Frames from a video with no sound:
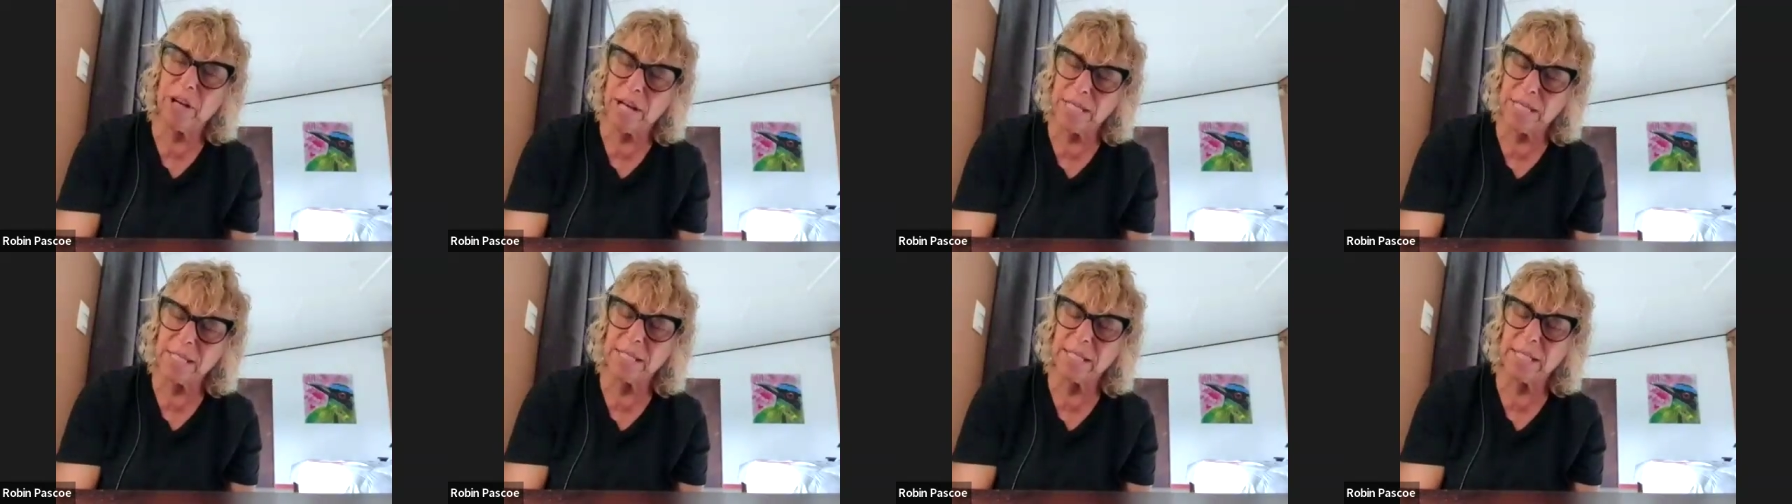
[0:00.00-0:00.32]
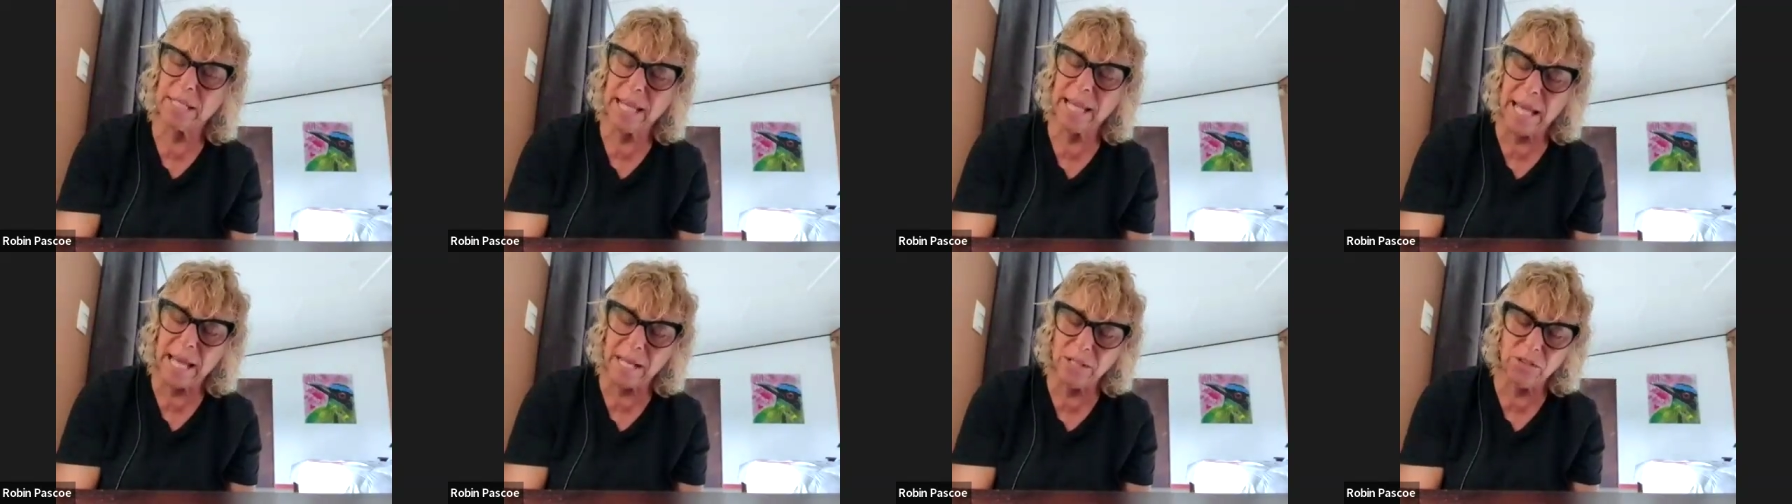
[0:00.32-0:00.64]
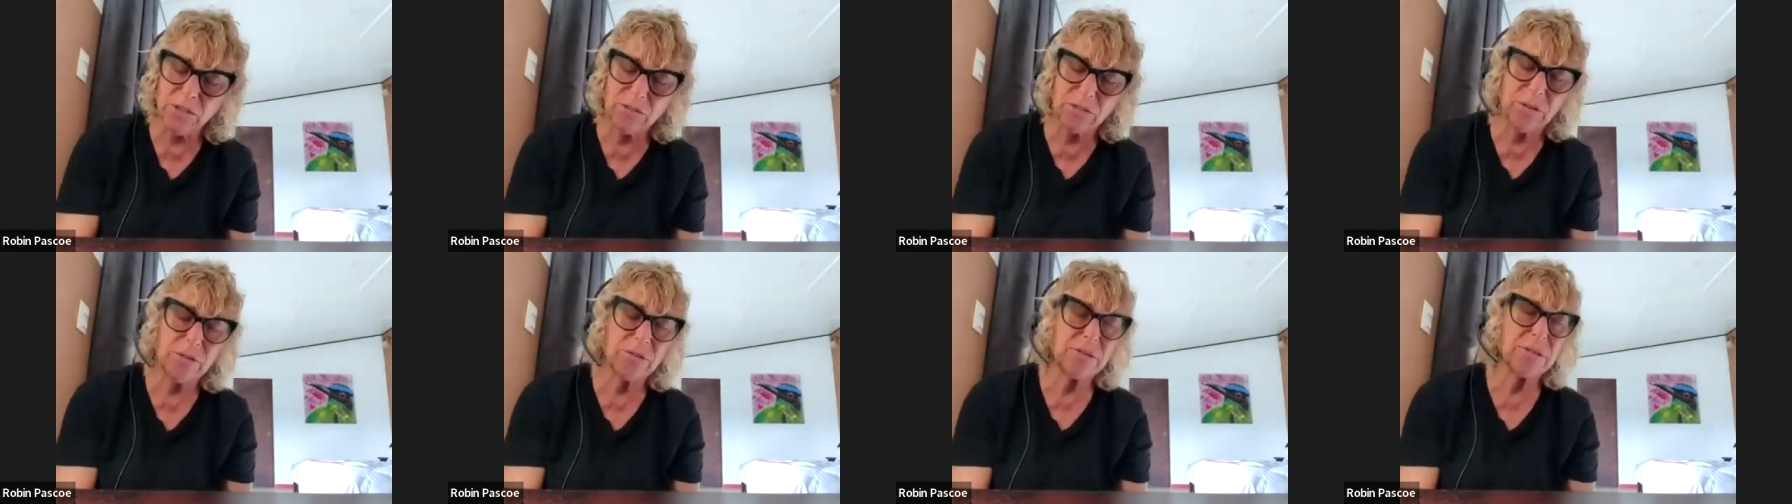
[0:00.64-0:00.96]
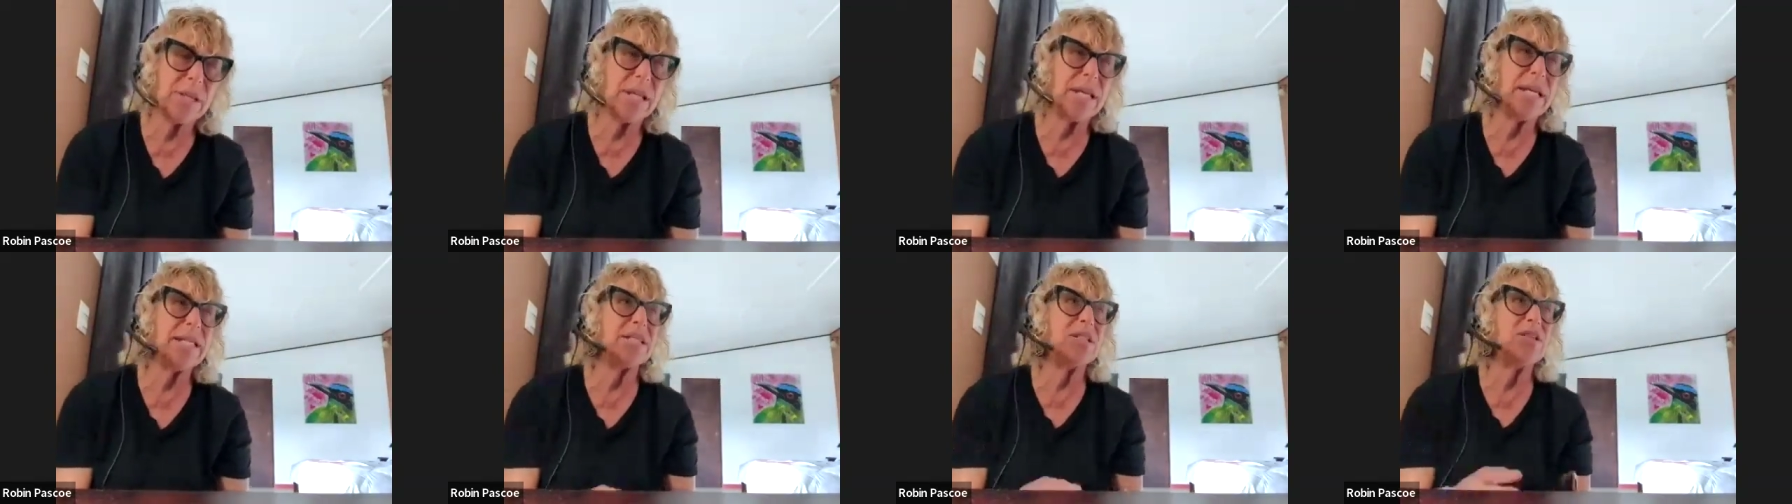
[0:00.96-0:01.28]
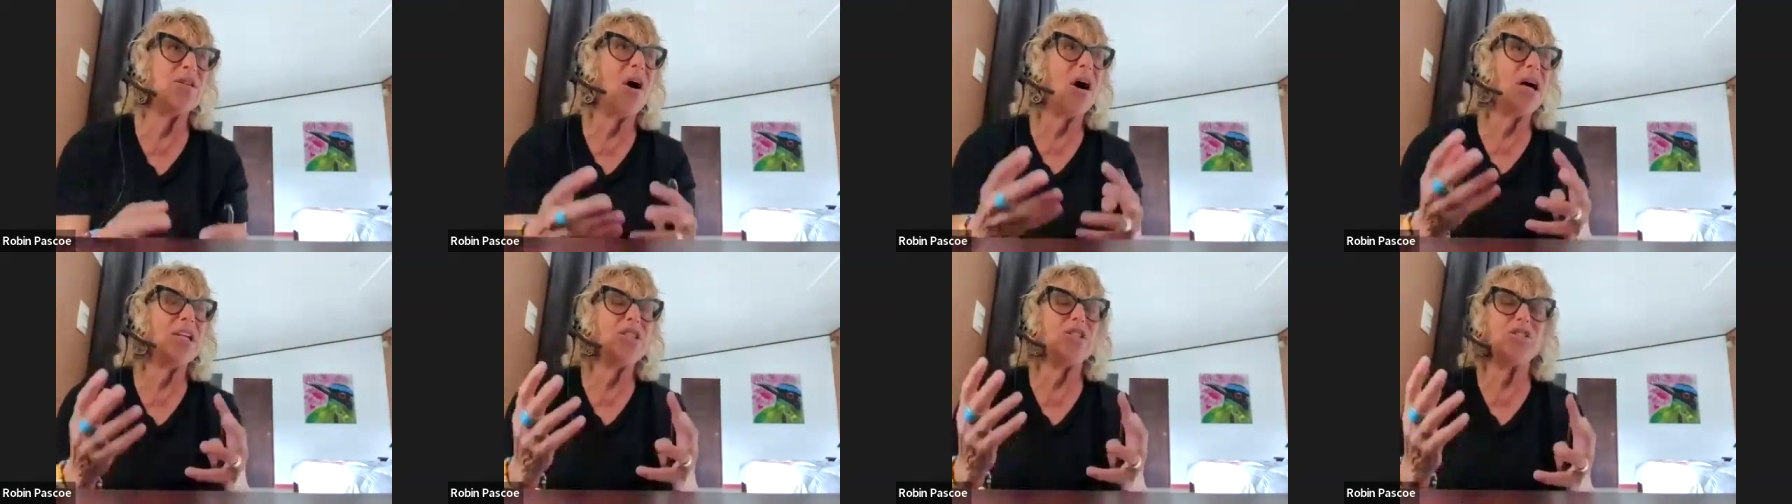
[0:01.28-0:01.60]
us at Cantaros is
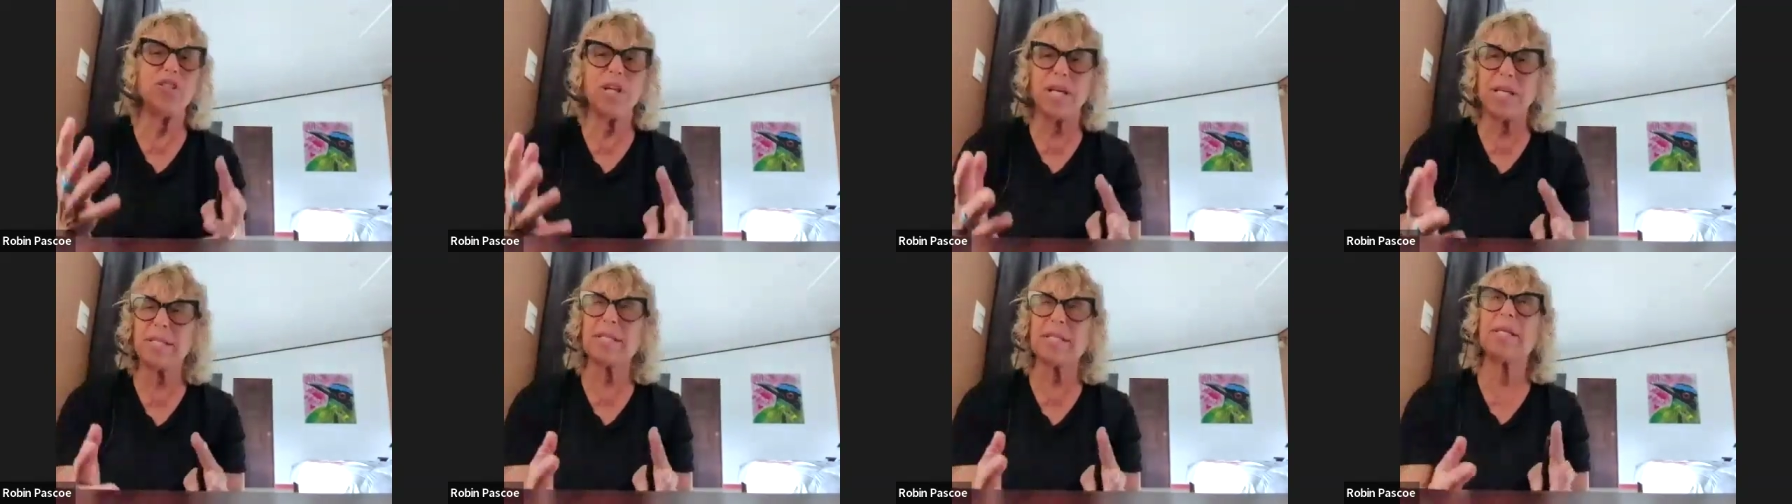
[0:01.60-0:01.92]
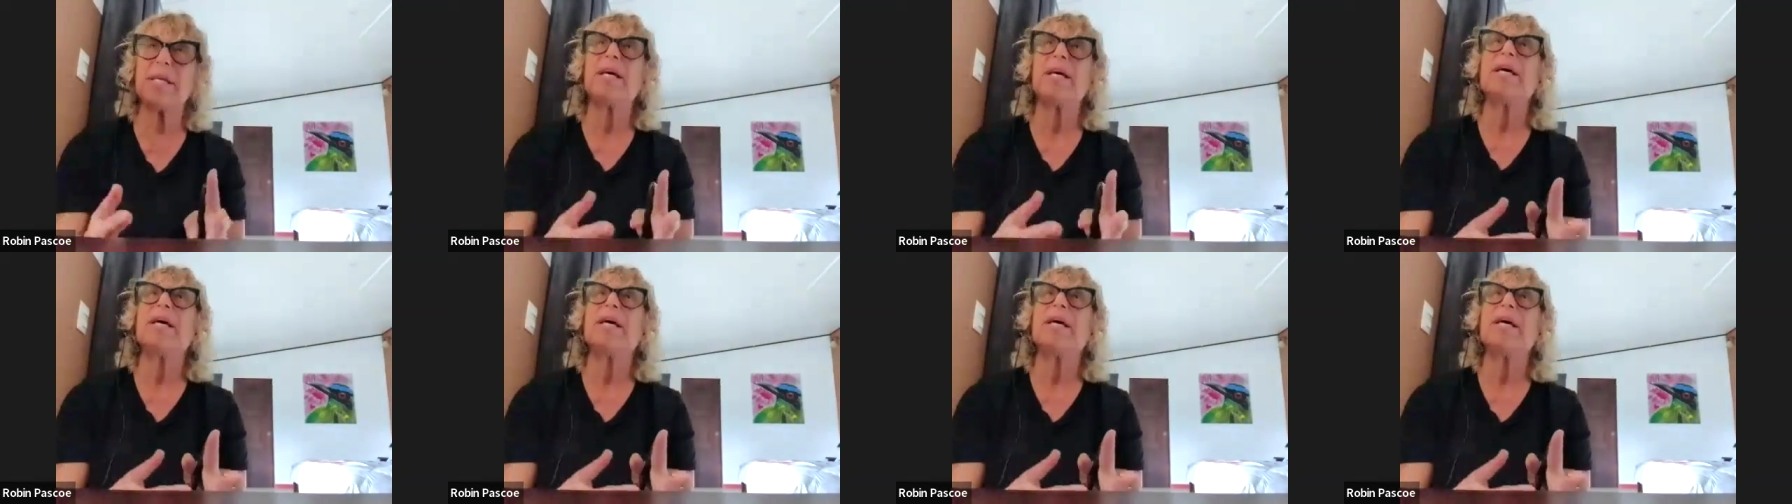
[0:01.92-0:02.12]
not just